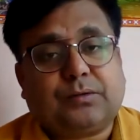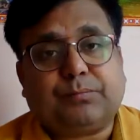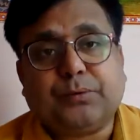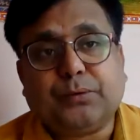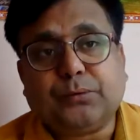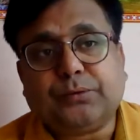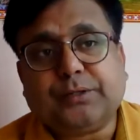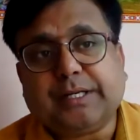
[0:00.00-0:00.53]

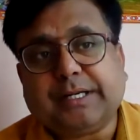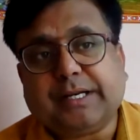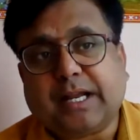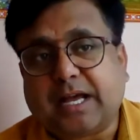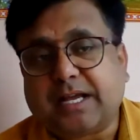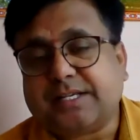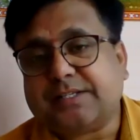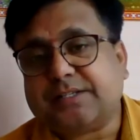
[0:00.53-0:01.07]
beauty
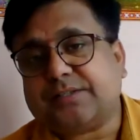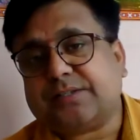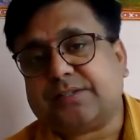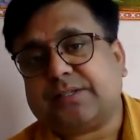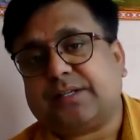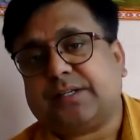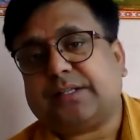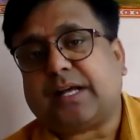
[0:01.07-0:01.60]
lies
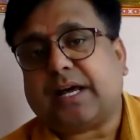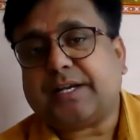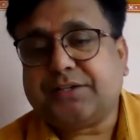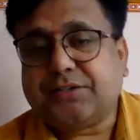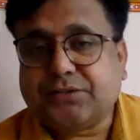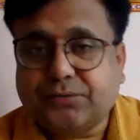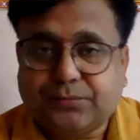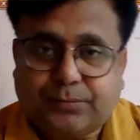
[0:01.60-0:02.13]
in the
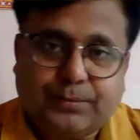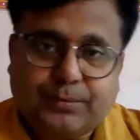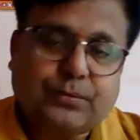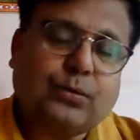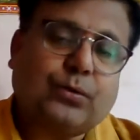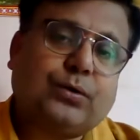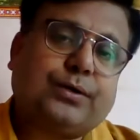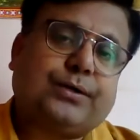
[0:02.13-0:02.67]
eyes of the
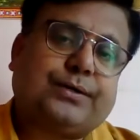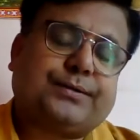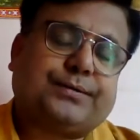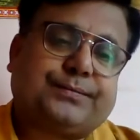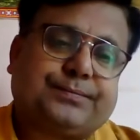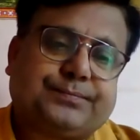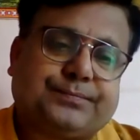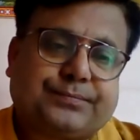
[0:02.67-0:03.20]
beholder,
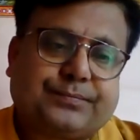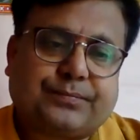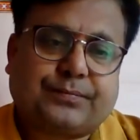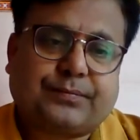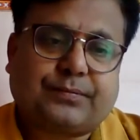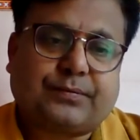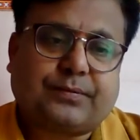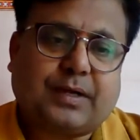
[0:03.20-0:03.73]

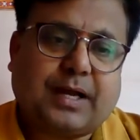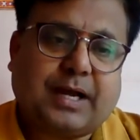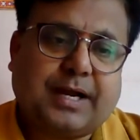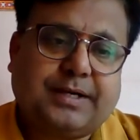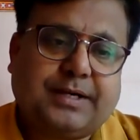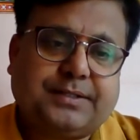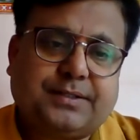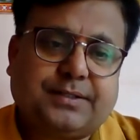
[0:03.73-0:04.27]

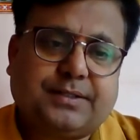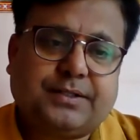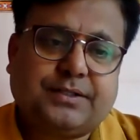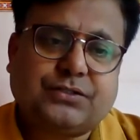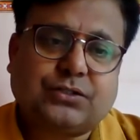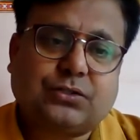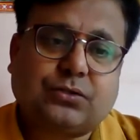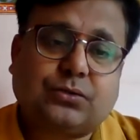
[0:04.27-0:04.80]
and
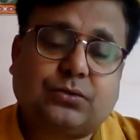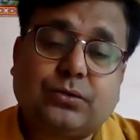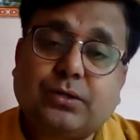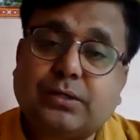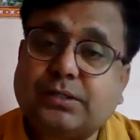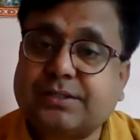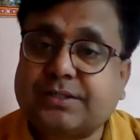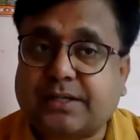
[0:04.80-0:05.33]
it's a
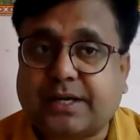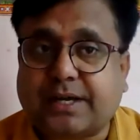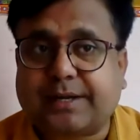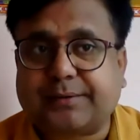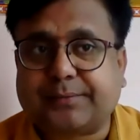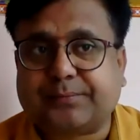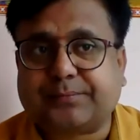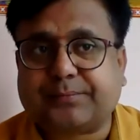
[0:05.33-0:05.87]
cruel
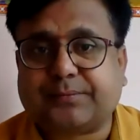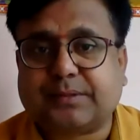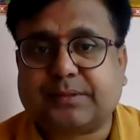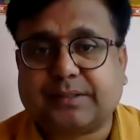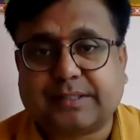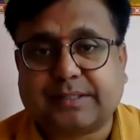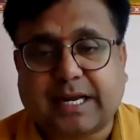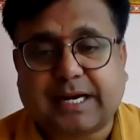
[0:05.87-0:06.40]
time
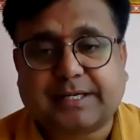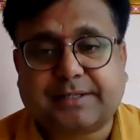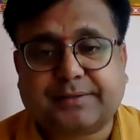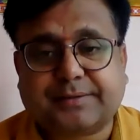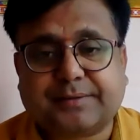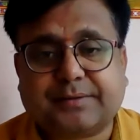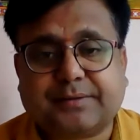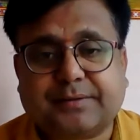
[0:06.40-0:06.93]
that
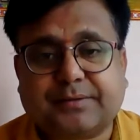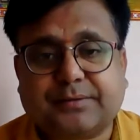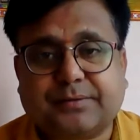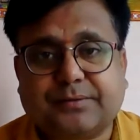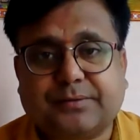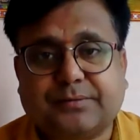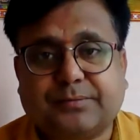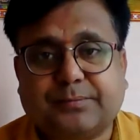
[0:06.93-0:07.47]

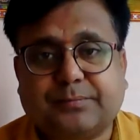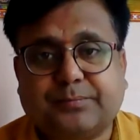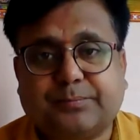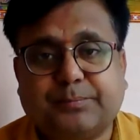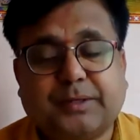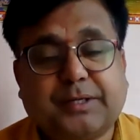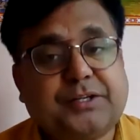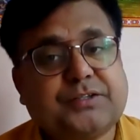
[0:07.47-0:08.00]

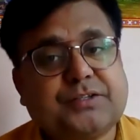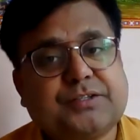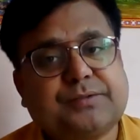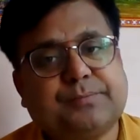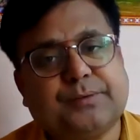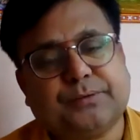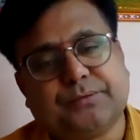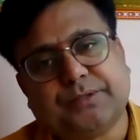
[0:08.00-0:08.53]
perishes
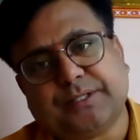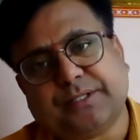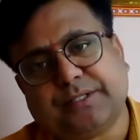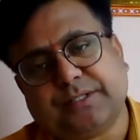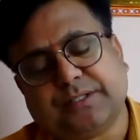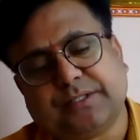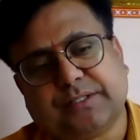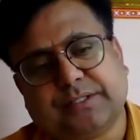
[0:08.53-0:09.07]
beauty,
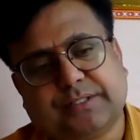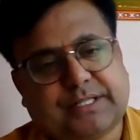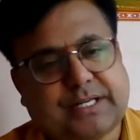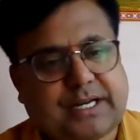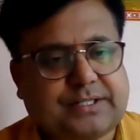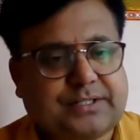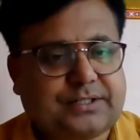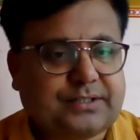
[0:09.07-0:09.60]

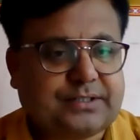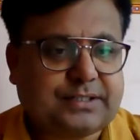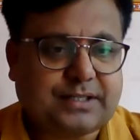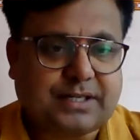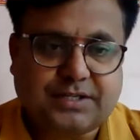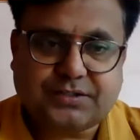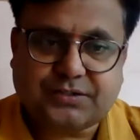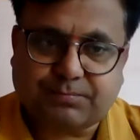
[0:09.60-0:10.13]
that
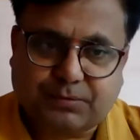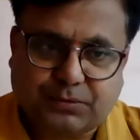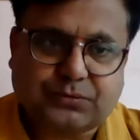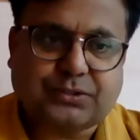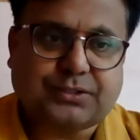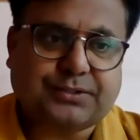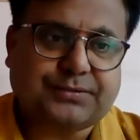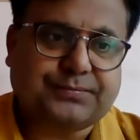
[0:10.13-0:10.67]
kills beauty.